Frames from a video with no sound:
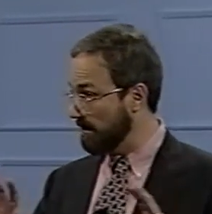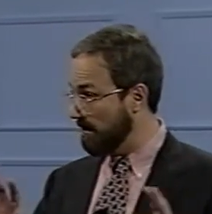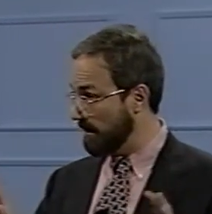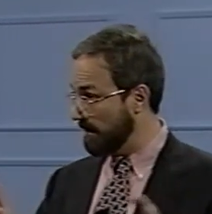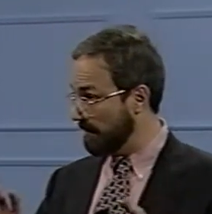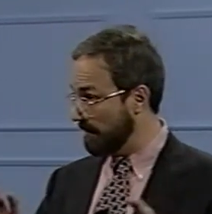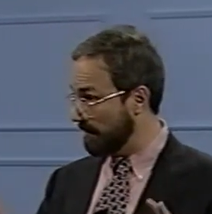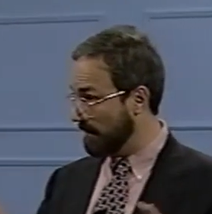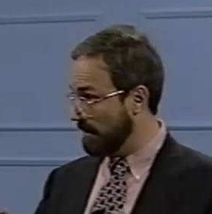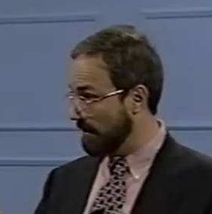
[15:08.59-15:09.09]

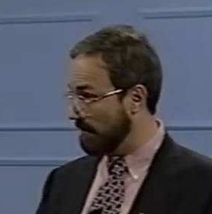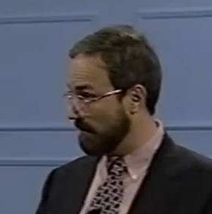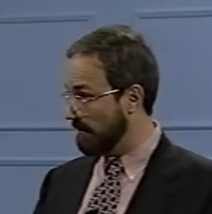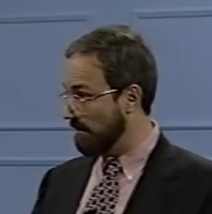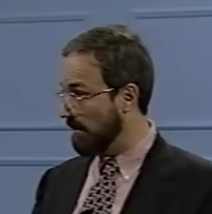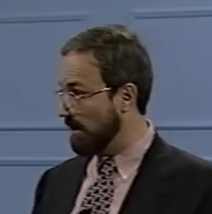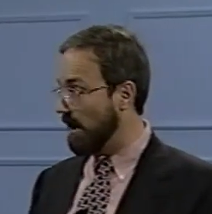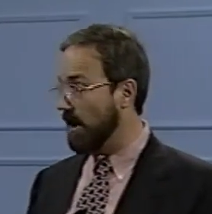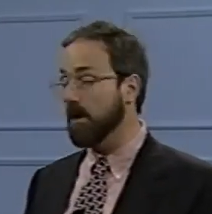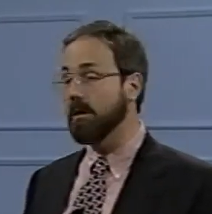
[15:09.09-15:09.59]
different
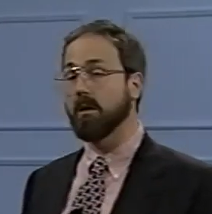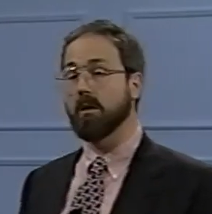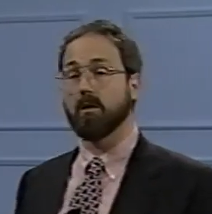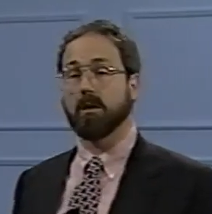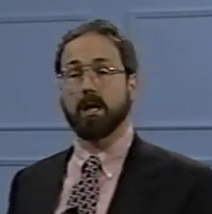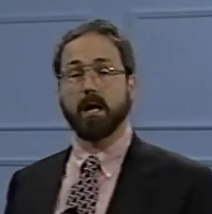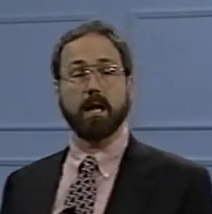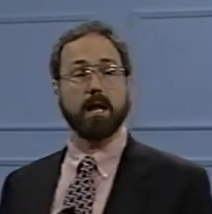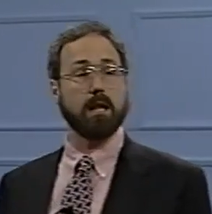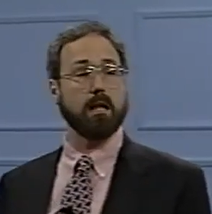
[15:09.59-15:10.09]
small
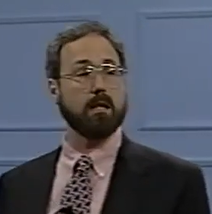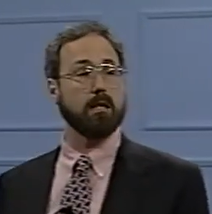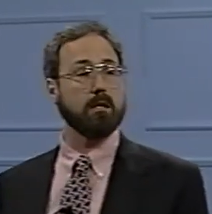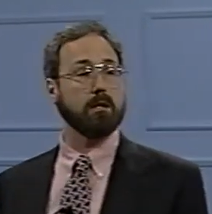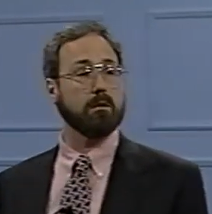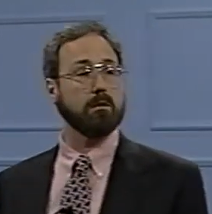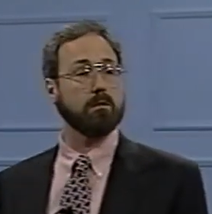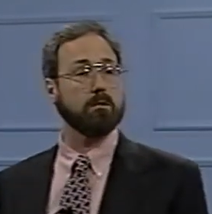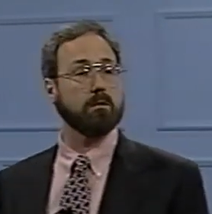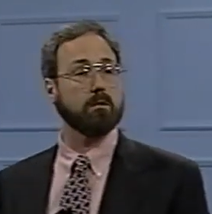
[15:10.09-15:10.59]

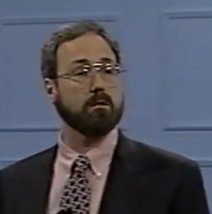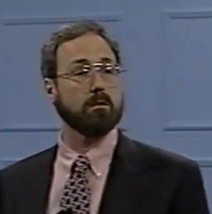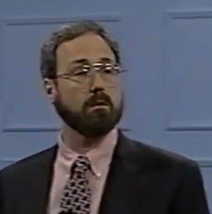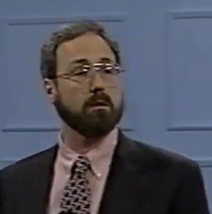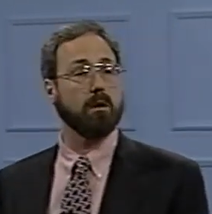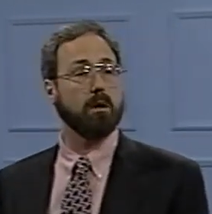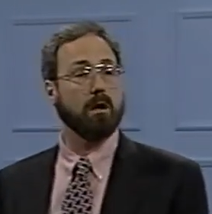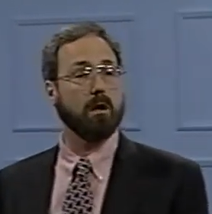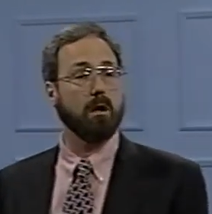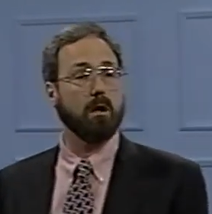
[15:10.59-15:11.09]
localities
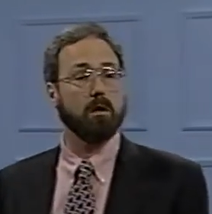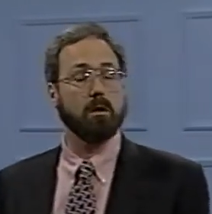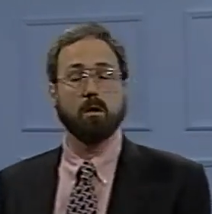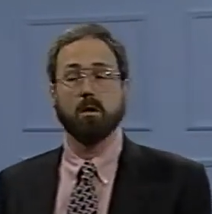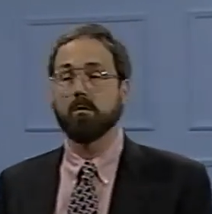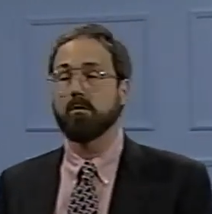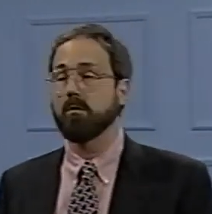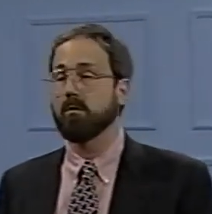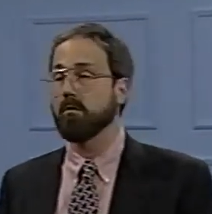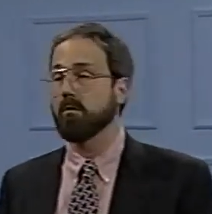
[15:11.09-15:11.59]
all
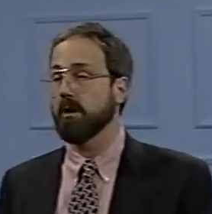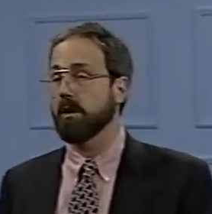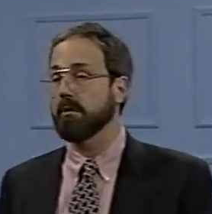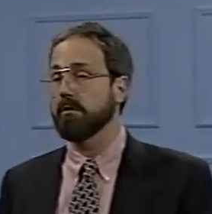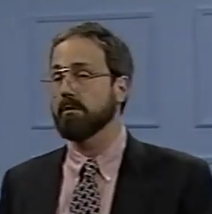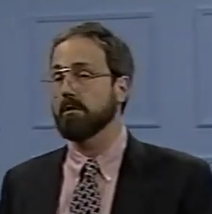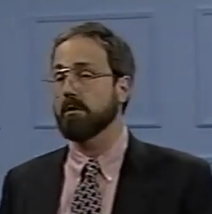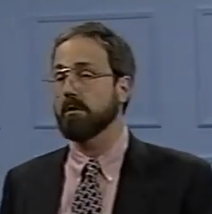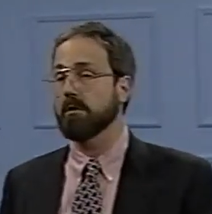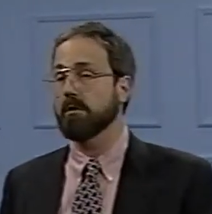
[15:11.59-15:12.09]
over
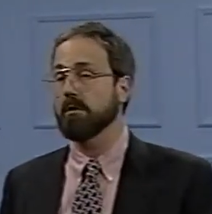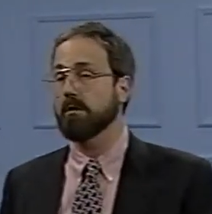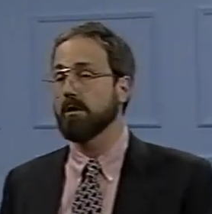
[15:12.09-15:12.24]
Russia,